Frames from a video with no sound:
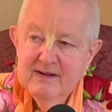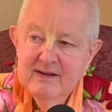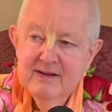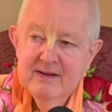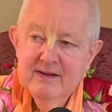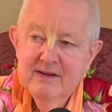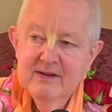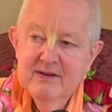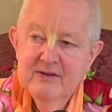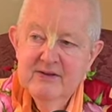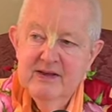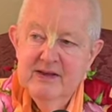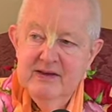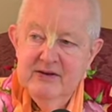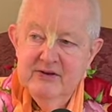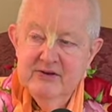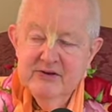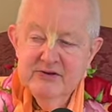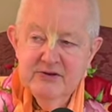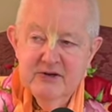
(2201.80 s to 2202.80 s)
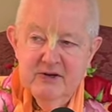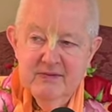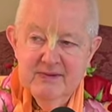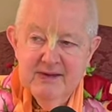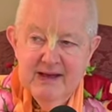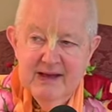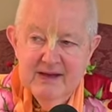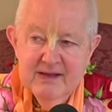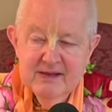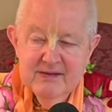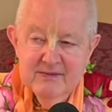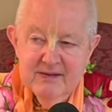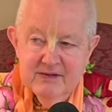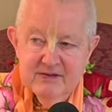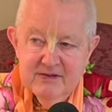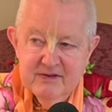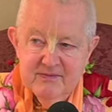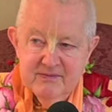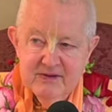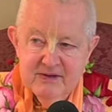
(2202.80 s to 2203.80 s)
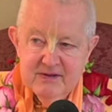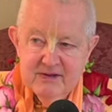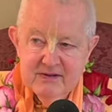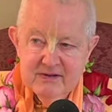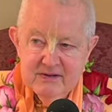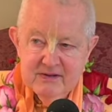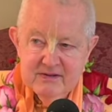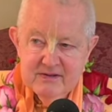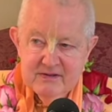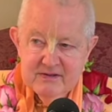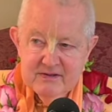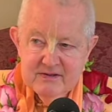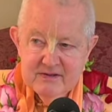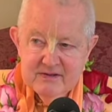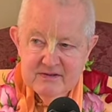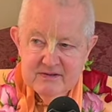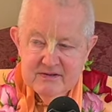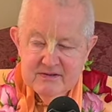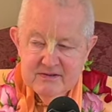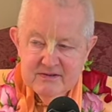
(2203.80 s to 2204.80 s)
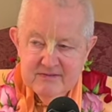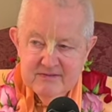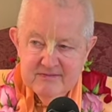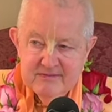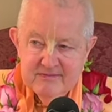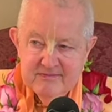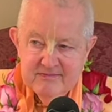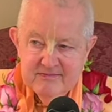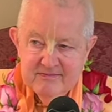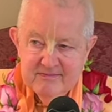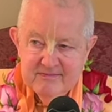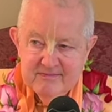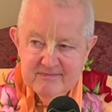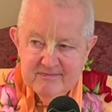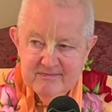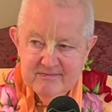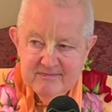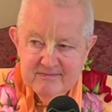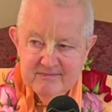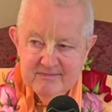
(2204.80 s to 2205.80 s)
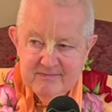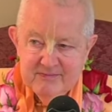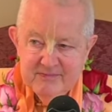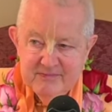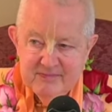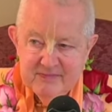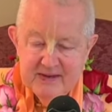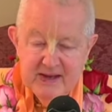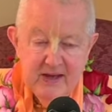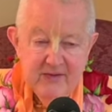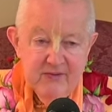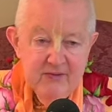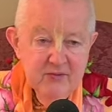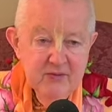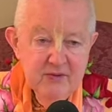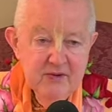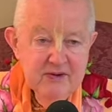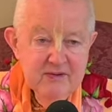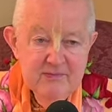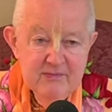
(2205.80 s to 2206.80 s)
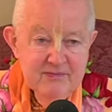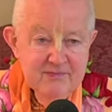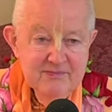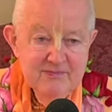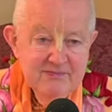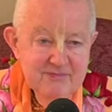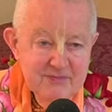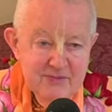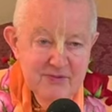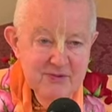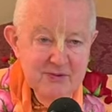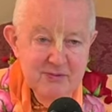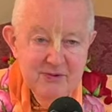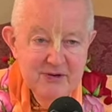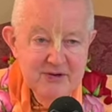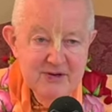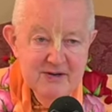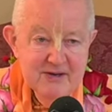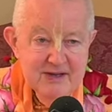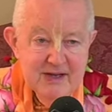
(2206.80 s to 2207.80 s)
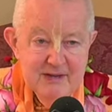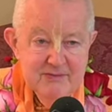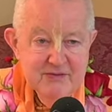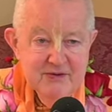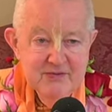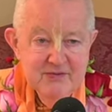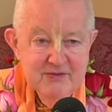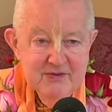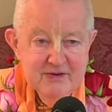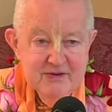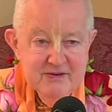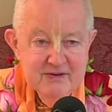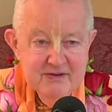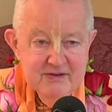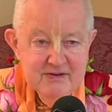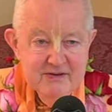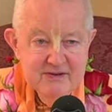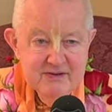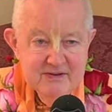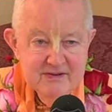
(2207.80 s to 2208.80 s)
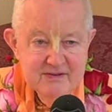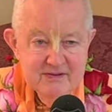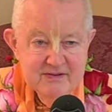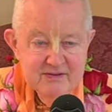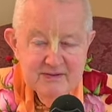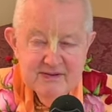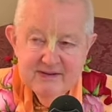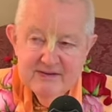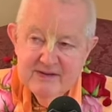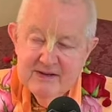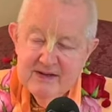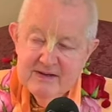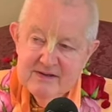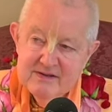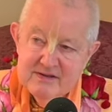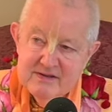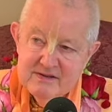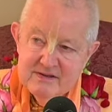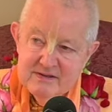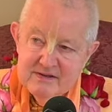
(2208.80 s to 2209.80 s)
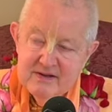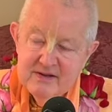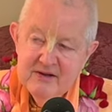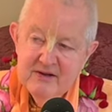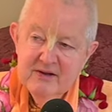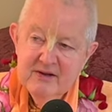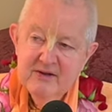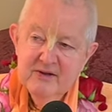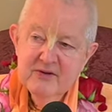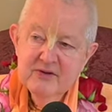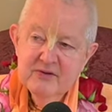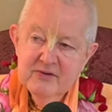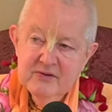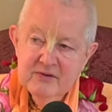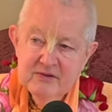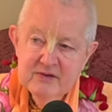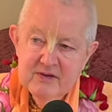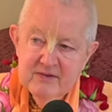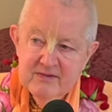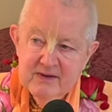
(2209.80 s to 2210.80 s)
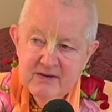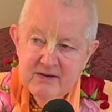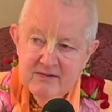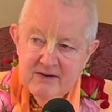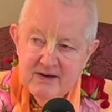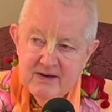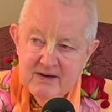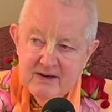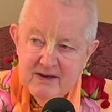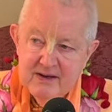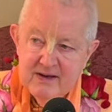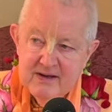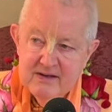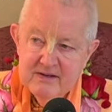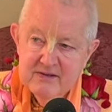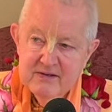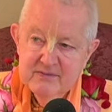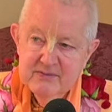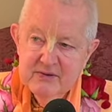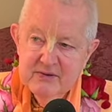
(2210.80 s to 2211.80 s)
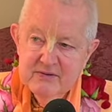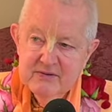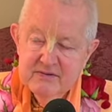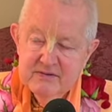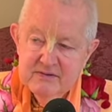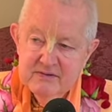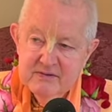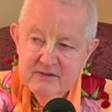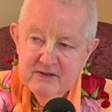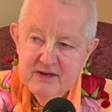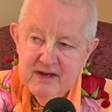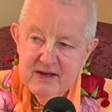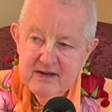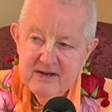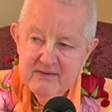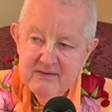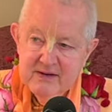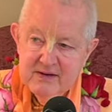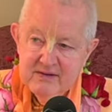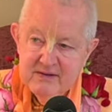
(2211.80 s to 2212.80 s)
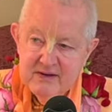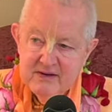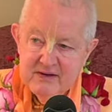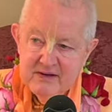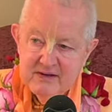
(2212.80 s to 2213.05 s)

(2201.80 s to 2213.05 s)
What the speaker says: the disturbing elements of material existence. Even we're in the material atmosphere. That's this yukta vairagya as opposed to jnana vairagya.